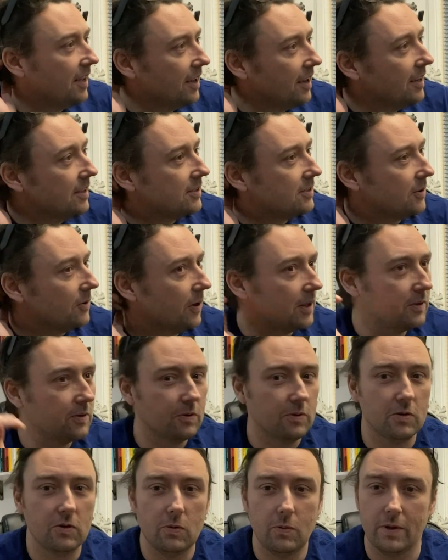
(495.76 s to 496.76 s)
So I
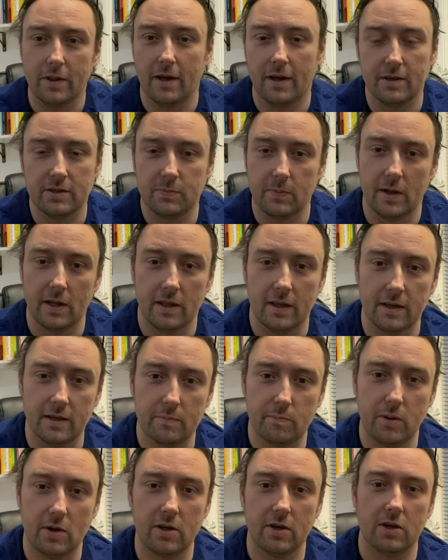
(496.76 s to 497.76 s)
don't know what that'll smell like.
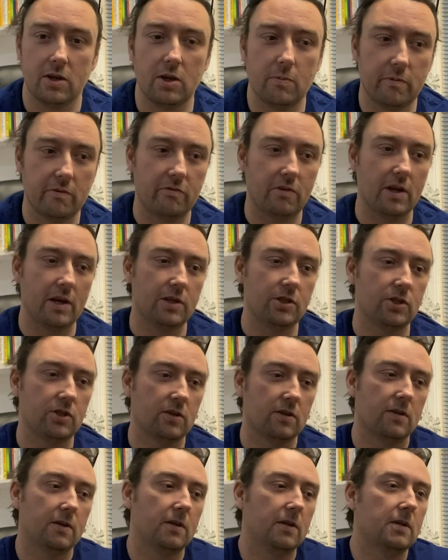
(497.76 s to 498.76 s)
Burning human flesh,
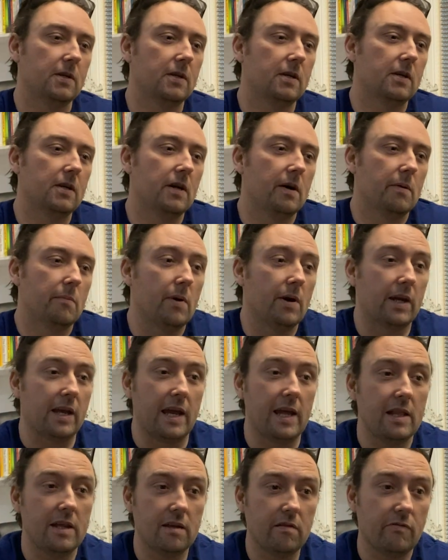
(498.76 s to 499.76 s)
burning
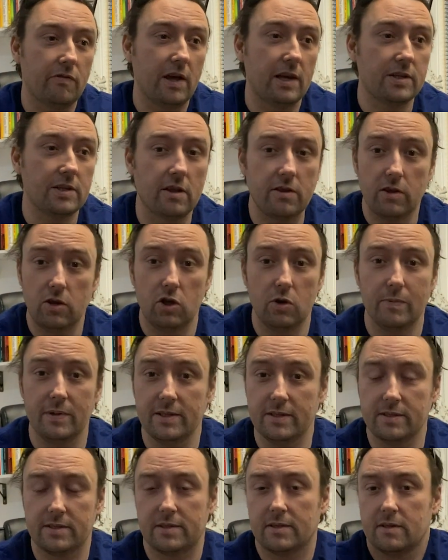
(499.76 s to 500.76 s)
alien flesh. Are they
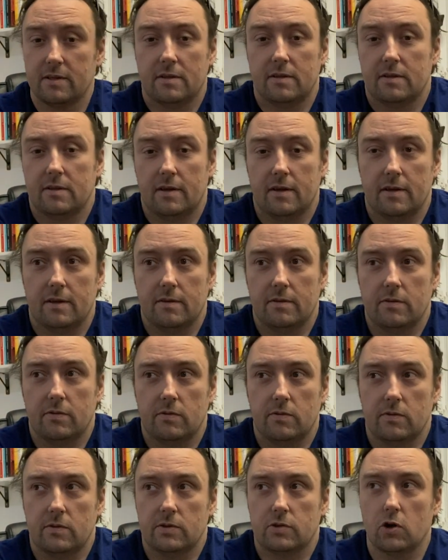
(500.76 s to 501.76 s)
humans?
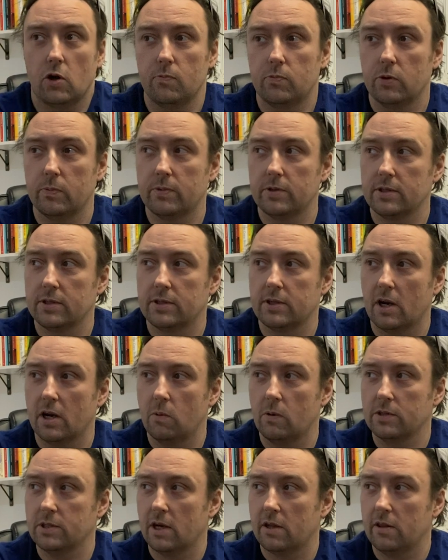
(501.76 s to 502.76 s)
The stormtroopers in Star
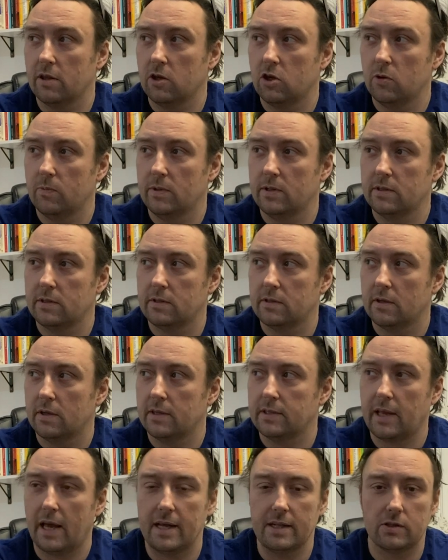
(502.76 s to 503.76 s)
Wars, are they humans?
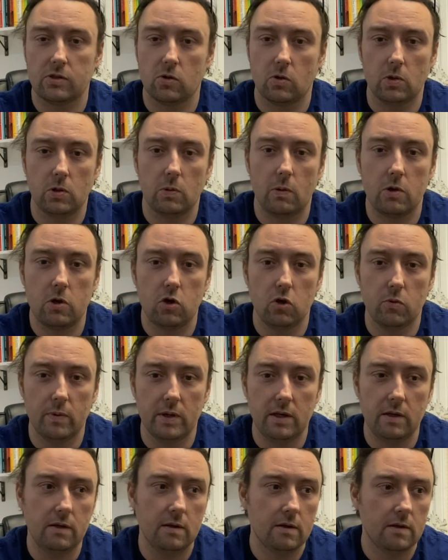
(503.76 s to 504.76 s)
Is Han Solo a
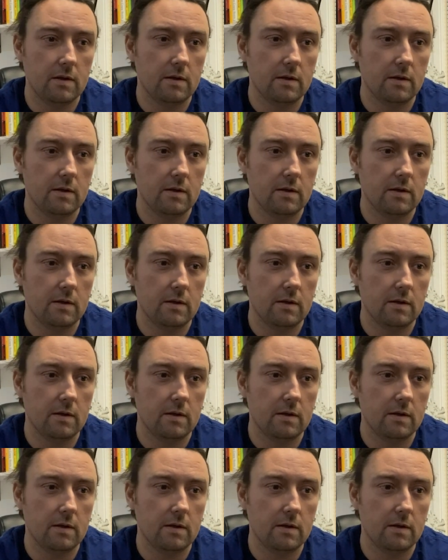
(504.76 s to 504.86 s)
human?